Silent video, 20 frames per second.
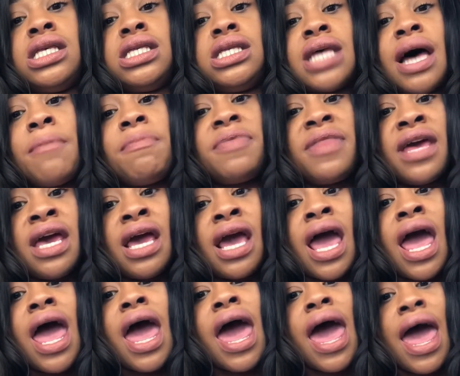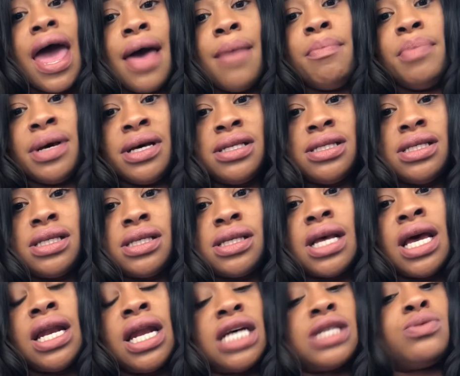Something happens.
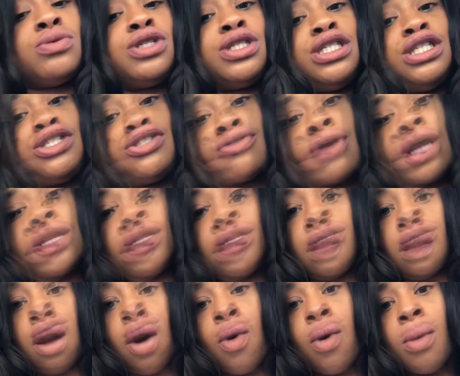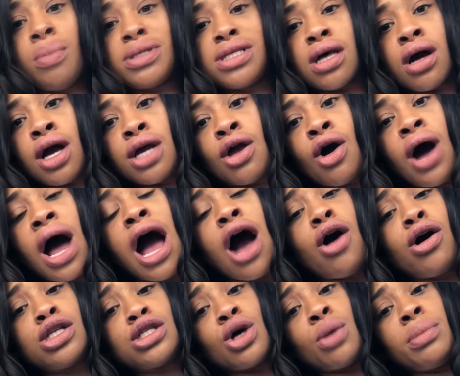And that's what she's trying to do. Oh, I'm sorry, y'all. I
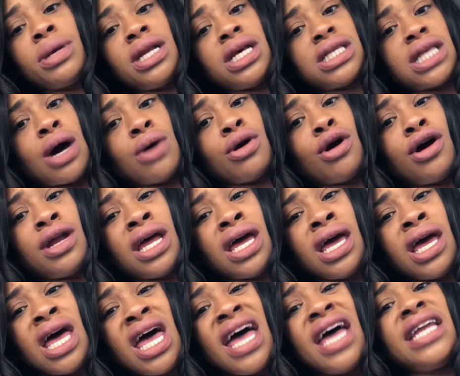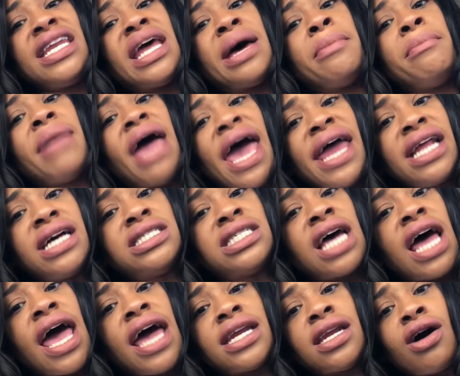also meant to tell y'all that the
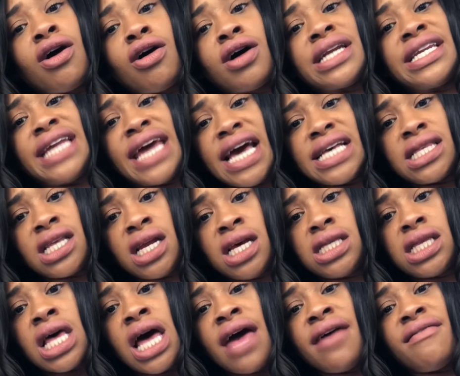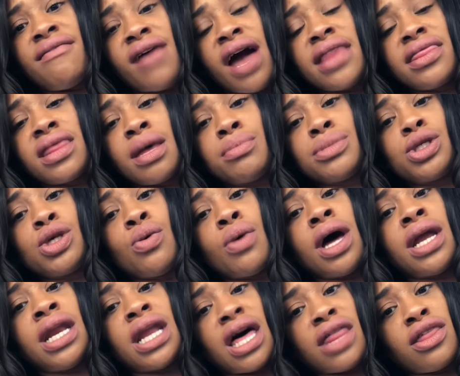manager had the audacity to invite them to
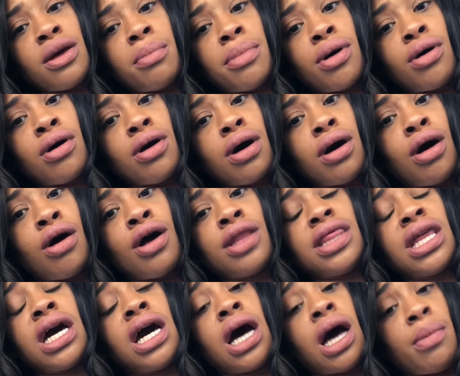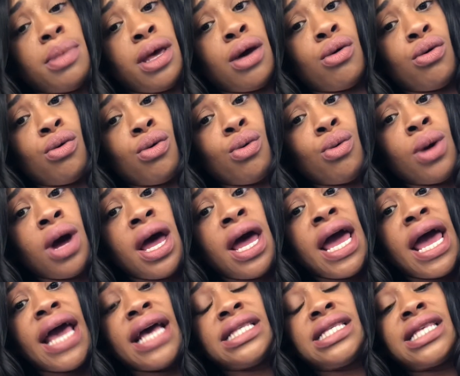another bar called the Cubbyhole
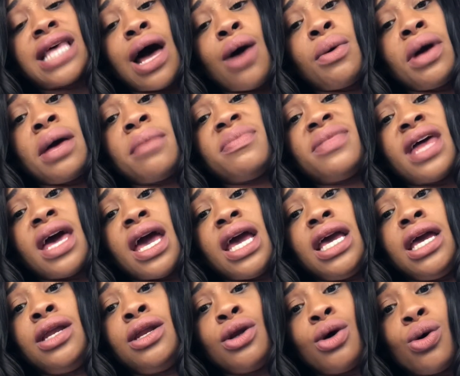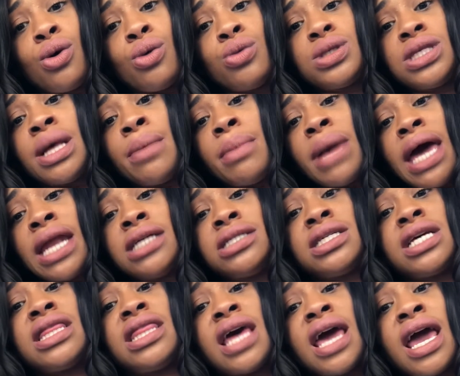and tell him that he knows the
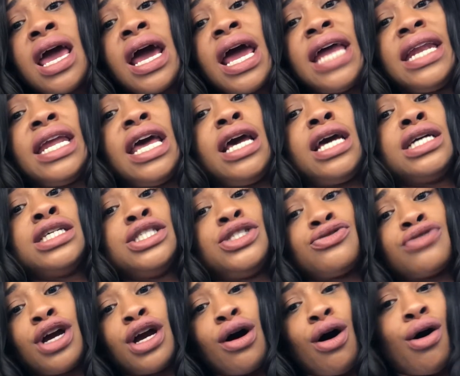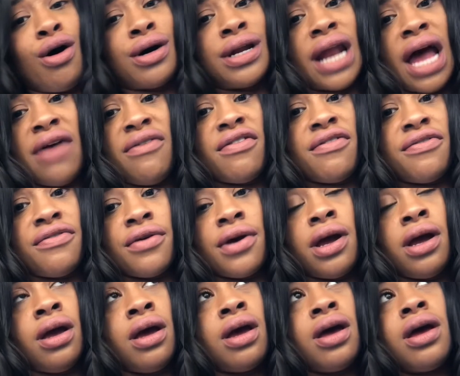manager there and they can drink all night for free.